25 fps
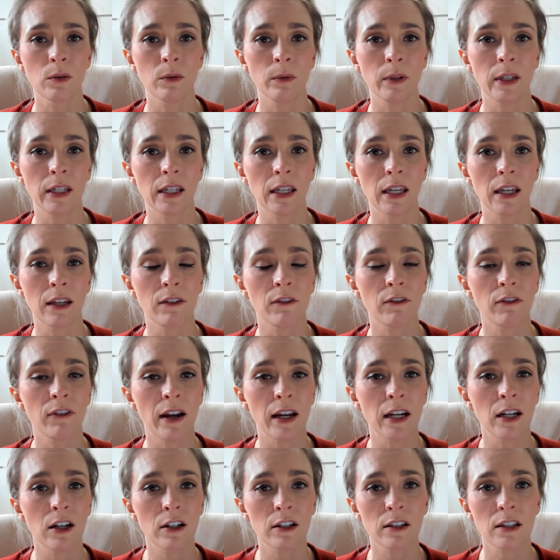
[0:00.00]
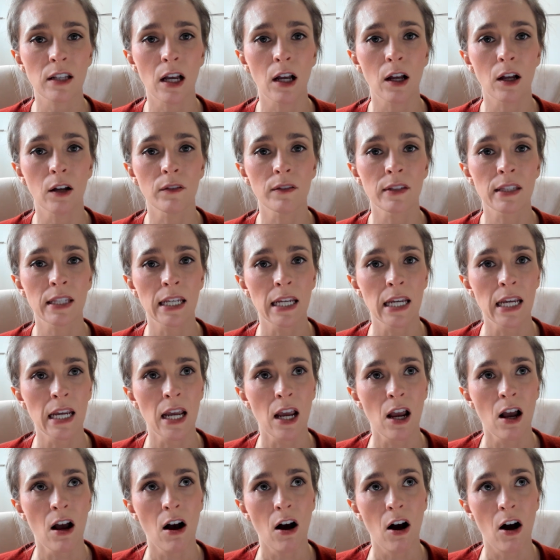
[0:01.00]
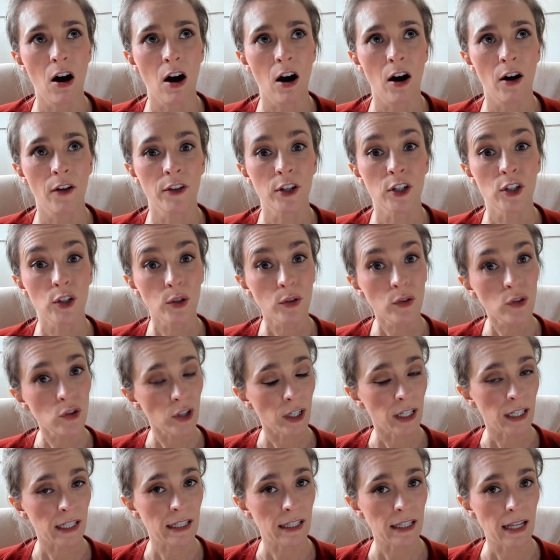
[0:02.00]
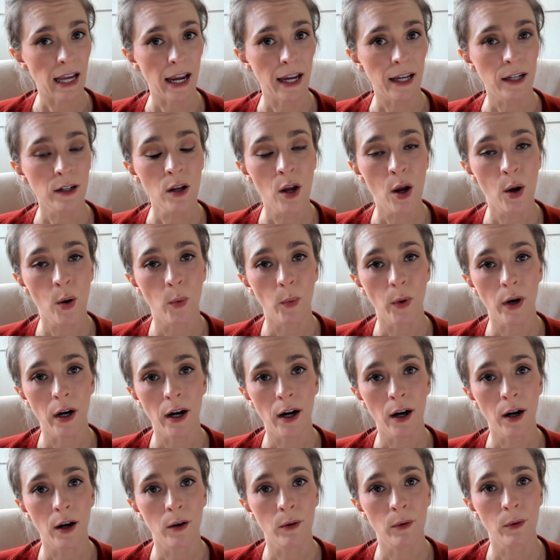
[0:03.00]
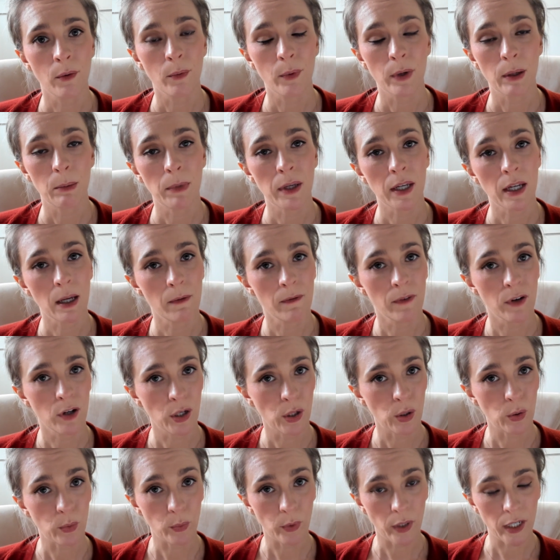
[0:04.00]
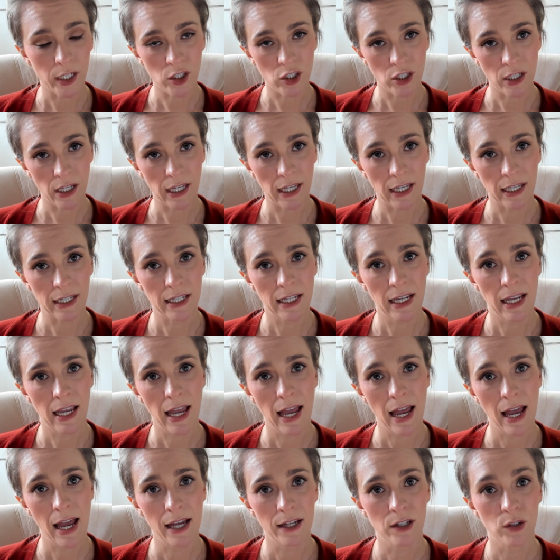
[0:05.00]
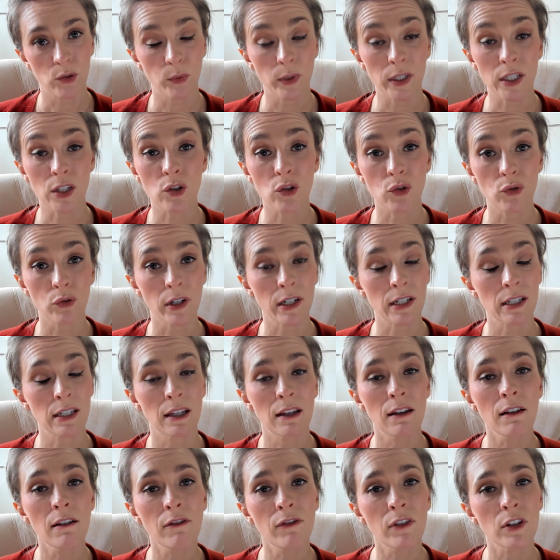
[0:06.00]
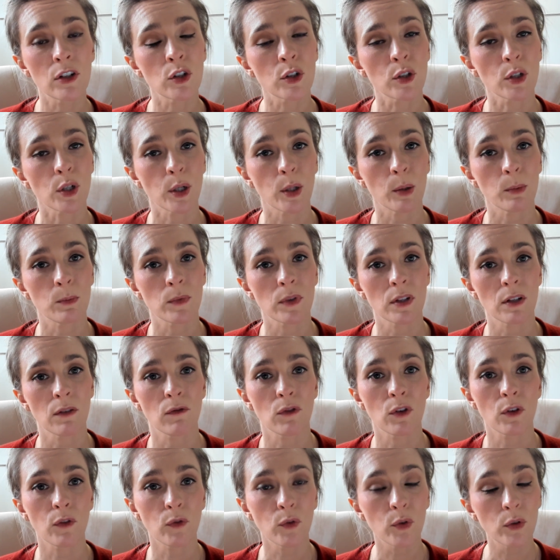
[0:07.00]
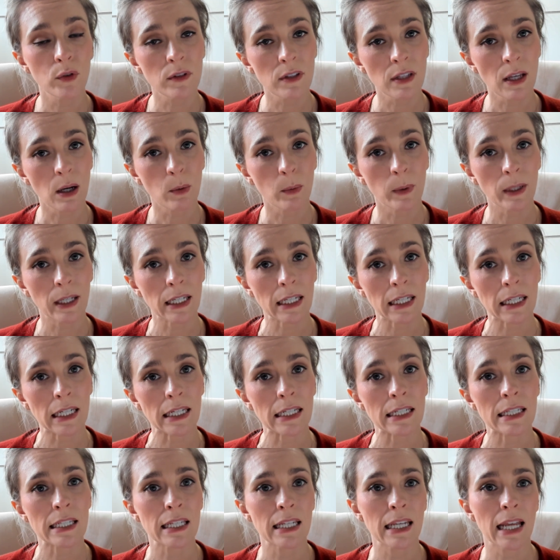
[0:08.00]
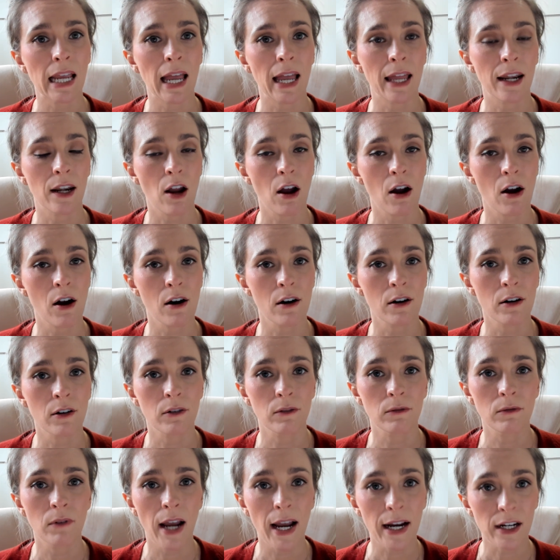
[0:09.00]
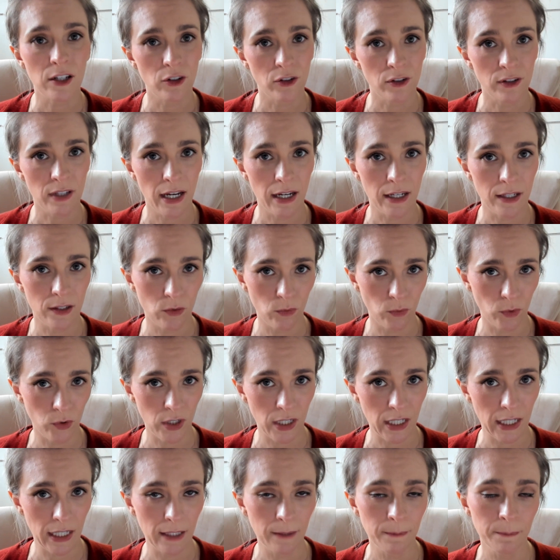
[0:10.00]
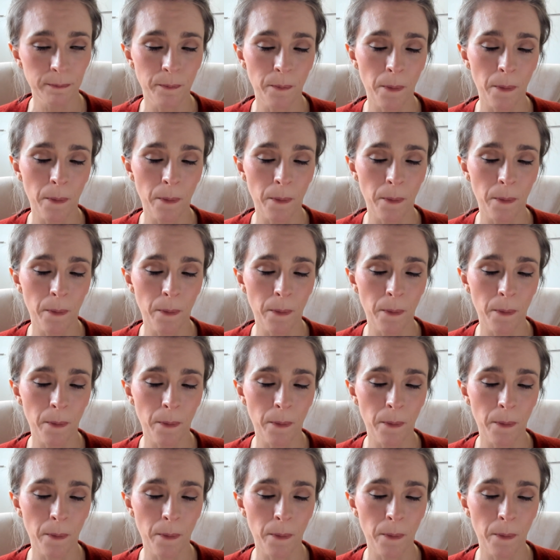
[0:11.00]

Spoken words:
We can find ourselves on the too strict side where we become very rigid and restrictive in terms of the foods that we eat and our exercise routine.